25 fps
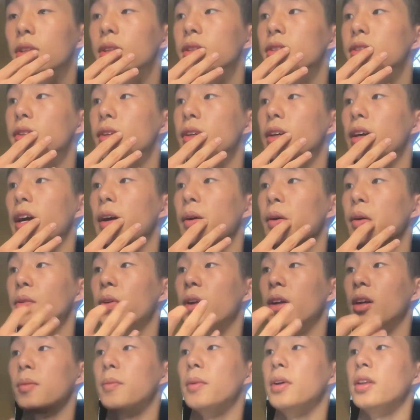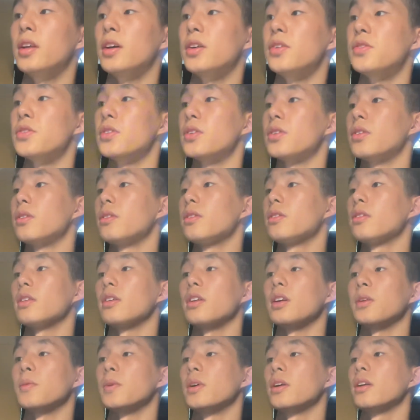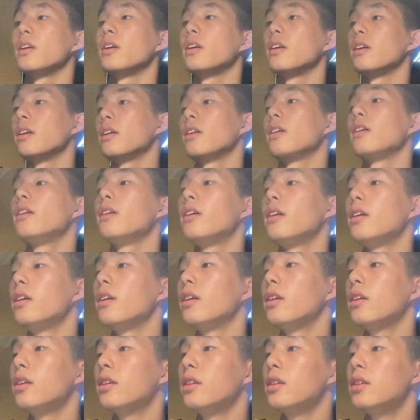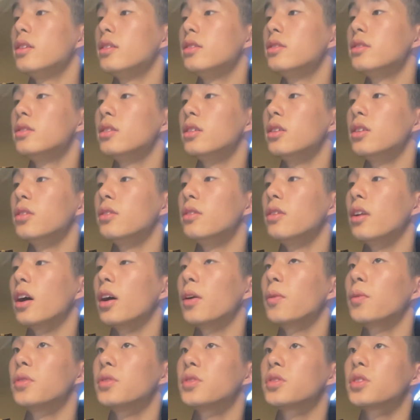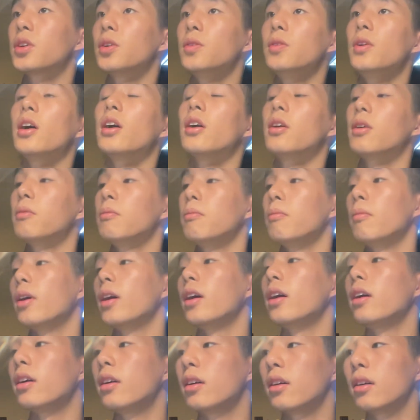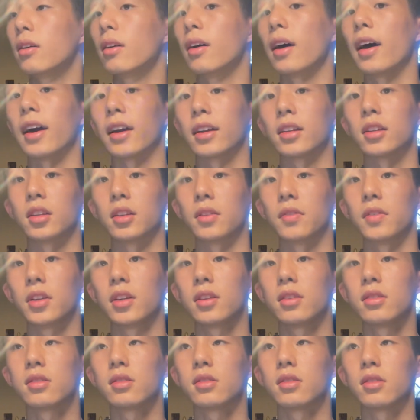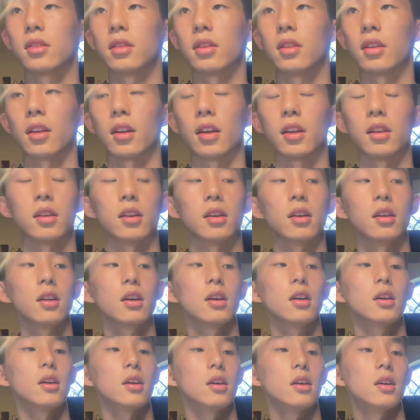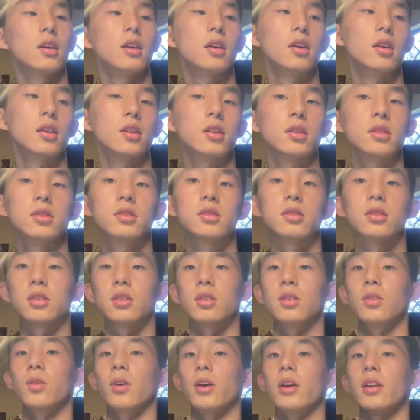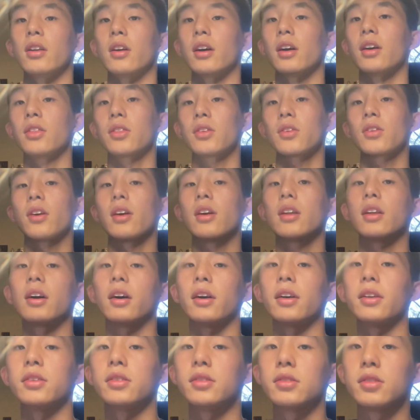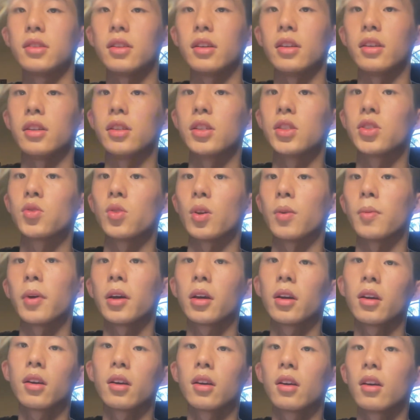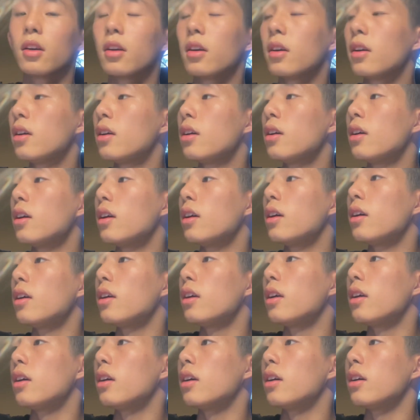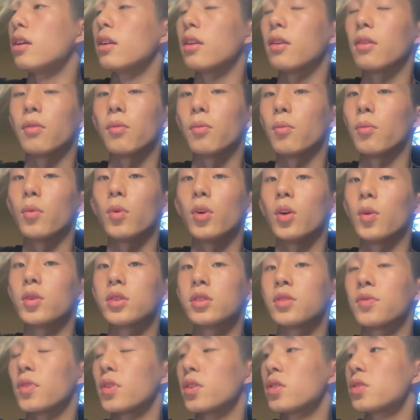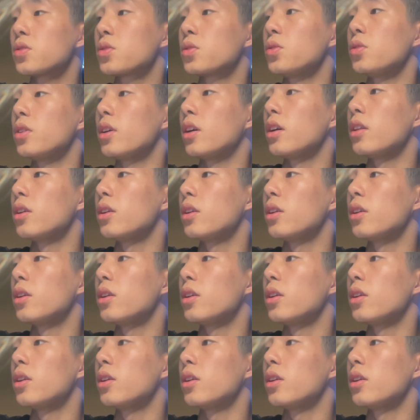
So yeah, I would recommend that journal to anyone. So now let's go down my activities that I did. So in ninth grade, I just did swimming, and it wasn't for the school yet.